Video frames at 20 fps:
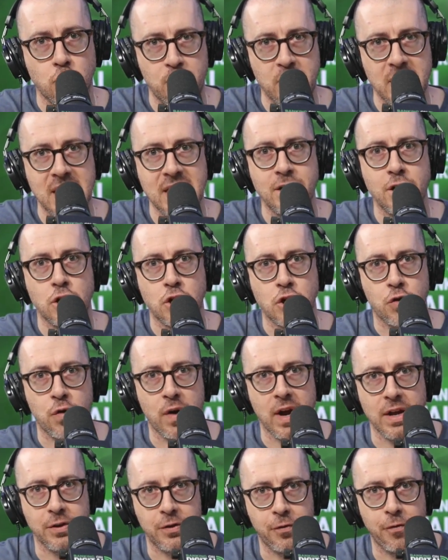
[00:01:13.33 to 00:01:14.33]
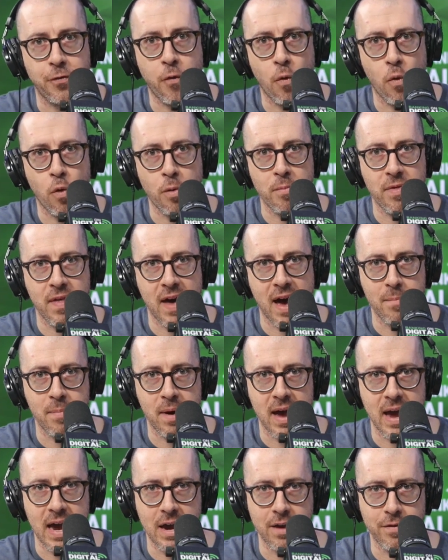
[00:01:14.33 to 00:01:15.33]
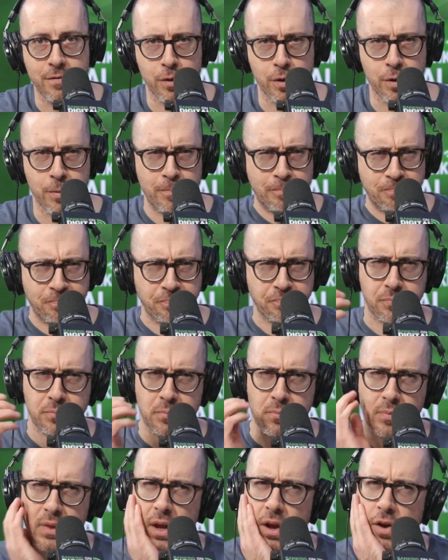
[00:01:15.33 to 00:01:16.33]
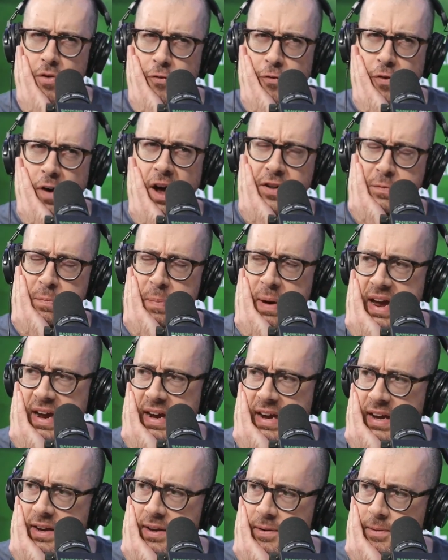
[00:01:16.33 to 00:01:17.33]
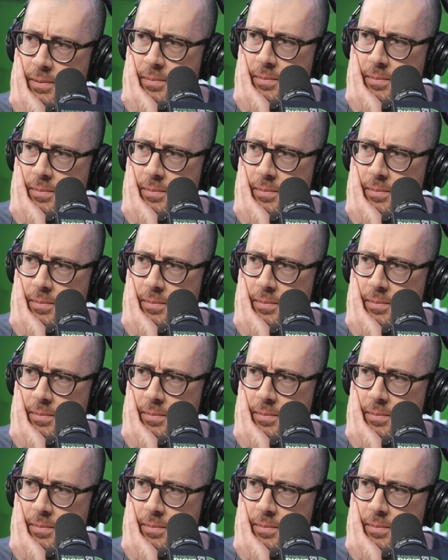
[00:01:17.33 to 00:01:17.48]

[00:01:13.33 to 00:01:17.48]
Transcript: begin to transform that behavior. Frost Bank